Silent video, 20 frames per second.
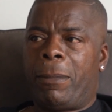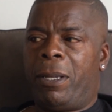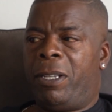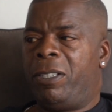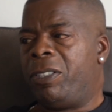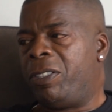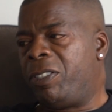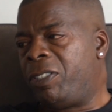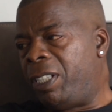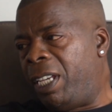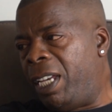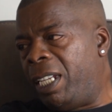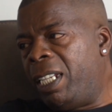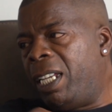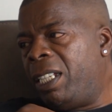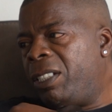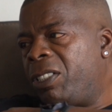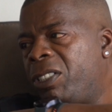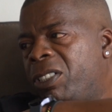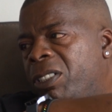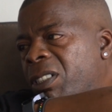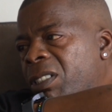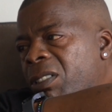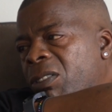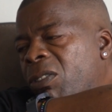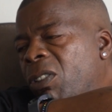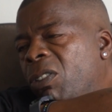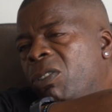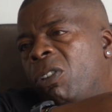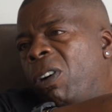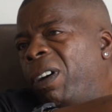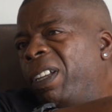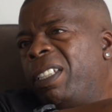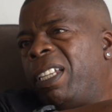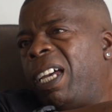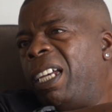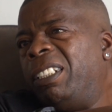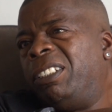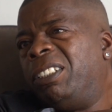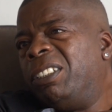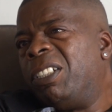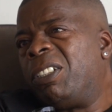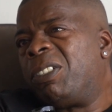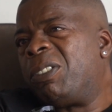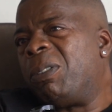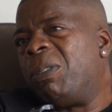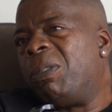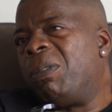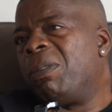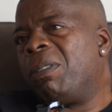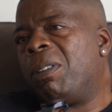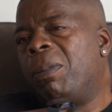He's just sitting there, just not engaging at all.